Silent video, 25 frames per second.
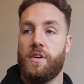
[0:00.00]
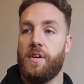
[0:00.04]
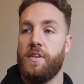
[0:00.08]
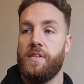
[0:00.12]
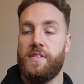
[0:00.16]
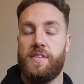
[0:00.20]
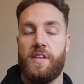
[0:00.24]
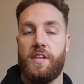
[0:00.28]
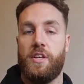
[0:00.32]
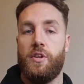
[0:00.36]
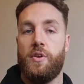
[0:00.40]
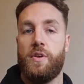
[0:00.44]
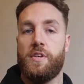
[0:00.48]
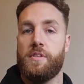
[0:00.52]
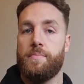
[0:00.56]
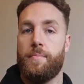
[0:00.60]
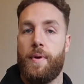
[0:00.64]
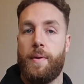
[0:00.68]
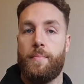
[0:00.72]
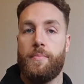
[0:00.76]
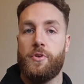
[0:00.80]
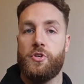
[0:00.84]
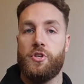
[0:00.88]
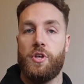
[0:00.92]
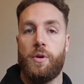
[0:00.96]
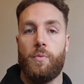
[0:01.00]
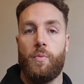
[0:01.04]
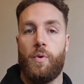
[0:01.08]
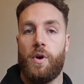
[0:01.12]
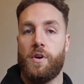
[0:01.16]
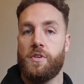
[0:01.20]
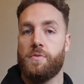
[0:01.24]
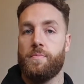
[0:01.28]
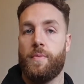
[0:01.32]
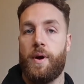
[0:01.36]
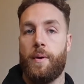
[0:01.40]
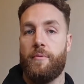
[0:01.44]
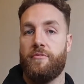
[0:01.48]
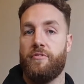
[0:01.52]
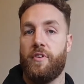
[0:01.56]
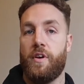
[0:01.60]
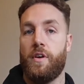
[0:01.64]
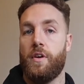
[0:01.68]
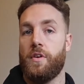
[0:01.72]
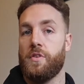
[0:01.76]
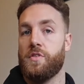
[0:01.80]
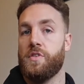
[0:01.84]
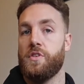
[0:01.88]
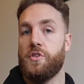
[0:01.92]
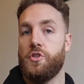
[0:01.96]
continue his membership whilst my
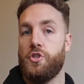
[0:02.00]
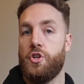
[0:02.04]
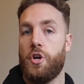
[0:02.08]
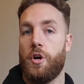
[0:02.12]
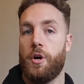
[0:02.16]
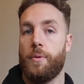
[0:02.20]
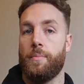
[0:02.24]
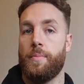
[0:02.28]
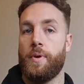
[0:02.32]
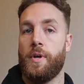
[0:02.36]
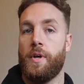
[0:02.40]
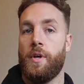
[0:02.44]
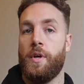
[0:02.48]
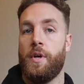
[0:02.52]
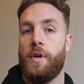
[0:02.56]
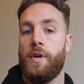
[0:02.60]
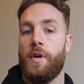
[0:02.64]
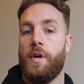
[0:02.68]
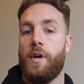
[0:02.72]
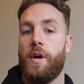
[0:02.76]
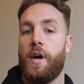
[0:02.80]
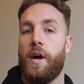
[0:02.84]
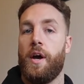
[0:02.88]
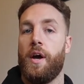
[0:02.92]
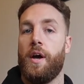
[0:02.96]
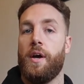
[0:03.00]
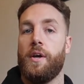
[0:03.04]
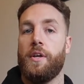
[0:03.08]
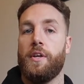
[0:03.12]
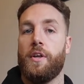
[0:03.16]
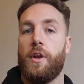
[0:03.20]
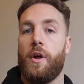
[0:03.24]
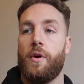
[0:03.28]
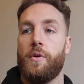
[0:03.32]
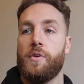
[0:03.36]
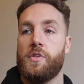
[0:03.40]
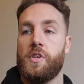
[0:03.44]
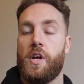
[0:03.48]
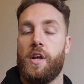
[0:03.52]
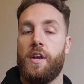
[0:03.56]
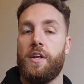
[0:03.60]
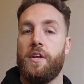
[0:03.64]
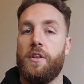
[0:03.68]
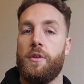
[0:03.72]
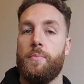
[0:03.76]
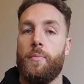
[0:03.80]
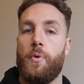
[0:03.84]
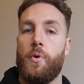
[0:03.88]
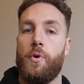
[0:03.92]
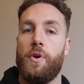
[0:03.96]
friend lost his job. It was early
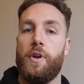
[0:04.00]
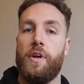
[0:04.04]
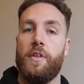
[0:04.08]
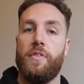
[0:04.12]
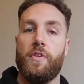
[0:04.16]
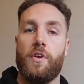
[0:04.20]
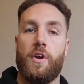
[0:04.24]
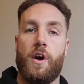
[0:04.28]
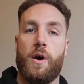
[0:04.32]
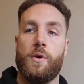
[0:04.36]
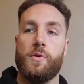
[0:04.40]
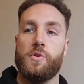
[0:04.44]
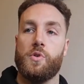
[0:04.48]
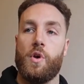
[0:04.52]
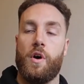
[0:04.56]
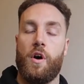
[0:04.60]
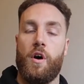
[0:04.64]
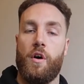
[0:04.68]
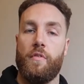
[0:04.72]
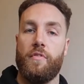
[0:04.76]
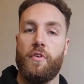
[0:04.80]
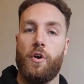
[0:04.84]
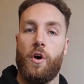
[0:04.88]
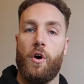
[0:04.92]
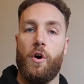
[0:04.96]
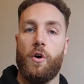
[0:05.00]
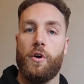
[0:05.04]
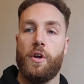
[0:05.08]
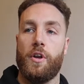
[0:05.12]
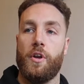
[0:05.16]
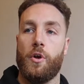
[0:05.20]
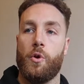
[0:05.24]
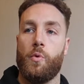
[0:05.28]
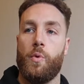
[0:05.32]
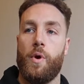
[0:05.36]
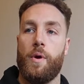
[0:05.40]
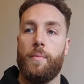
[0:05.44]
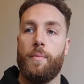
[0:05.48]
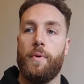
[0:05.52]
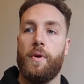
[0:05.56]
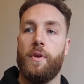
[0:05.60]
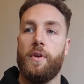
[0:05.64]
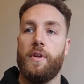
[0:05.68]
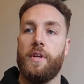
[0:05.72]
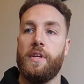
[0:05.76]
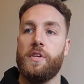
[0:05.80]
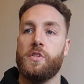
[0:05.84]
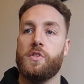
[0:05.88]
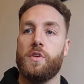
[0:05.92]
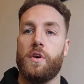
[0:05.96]
in the morning, the guy was hogging
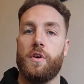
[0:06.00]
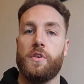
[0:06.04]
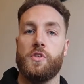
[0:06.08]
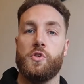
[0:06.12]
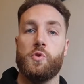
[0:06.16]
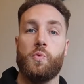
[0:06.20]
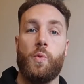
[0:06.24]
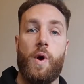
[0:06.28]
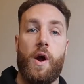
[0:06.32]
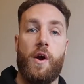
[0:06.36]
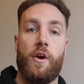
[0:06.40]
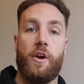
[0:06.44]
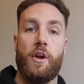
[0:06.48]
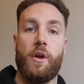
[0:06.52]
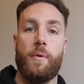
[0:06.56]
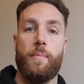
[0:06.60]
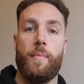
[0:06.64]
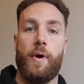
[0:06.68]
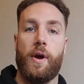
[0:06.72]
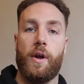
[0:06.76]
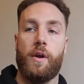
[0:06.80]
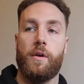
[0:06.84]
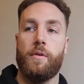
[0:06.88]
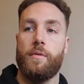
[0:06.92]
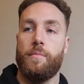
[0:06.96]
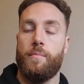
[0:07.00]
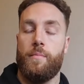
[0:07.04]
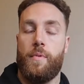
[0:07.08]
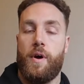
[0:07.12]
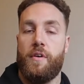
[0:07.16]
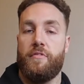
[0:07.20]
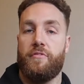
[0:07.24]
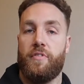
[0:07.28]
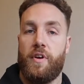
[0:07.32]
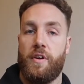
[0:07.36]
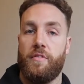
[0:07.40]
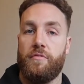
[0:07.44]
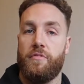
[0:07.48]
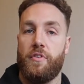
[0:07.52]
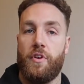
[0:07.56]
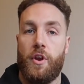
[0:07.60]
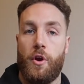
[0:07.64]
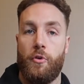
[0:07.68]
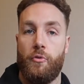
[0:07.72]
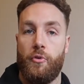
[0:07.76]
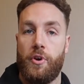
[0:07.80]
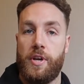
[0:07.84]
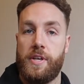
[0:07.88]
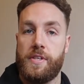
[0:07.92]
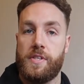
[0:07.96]
equipment, he started swearing at my friend for no
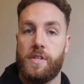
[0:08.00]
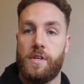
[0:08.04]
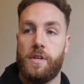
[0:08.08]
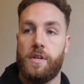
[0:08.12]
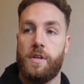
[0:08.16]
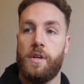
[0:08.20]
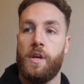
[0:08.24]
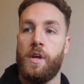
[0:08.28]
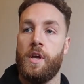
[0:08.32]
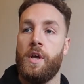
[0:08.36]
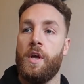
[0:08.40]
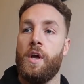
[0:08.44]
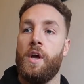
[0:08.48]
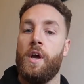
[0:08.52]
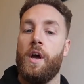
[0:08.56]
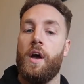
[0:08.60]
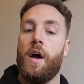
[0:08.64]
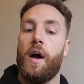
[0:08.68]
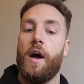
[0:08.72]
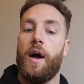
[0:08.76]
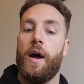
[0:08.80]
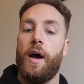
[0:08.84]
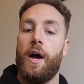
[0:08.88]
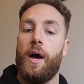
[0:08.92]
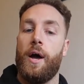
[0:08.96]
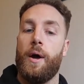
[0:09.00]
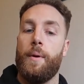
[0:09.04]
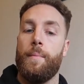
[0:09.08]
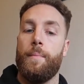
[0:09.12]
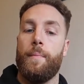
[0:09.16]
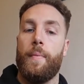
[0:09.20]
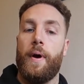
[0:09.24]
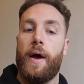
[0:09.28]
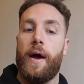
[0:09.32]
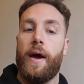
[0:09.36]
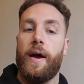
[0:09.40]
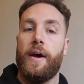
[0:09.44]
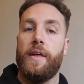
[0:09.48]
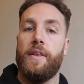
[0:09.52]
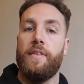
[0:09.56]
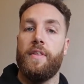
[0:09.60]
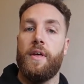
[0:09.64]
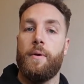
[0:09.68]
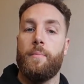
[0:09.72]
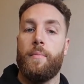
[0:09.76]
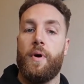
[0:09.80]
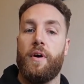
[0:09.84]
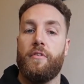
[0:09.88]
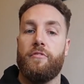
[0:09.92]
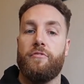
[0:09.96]
reason. And
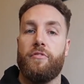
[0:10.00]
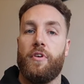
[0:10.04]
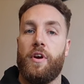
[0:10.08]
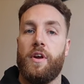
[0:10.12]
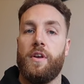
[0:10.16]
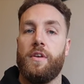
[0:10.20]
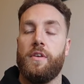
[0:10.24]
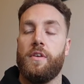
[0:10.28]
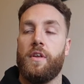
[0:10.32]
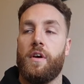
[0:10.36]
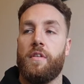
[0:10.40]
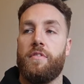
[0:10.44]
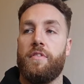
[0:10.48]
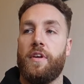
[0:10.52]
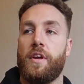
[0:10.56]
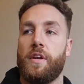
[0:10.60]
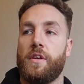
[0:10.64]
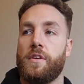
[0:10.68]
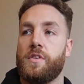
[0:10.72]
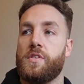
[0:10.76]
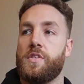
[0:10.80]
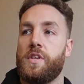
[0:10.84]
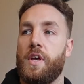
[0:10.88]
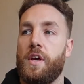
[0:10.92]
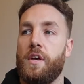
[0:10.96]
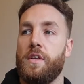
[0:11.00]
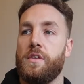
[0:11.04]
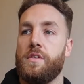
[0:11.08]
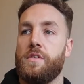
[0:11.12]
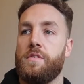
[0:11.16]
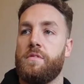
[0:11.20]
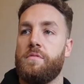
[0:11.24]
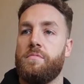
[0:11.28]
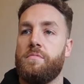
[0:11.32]
then my friend, I think, said,